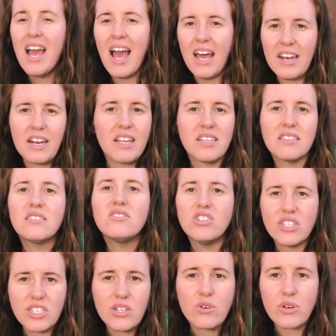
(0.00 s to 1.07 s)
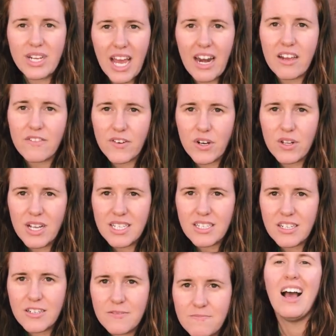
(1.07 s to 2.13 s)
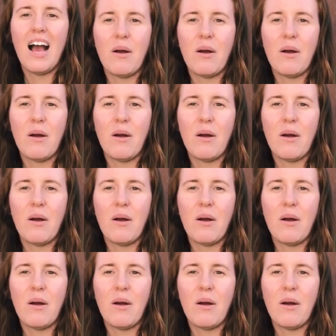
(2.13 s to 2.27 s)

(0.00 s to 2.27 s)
And it is just an organic fertilizer.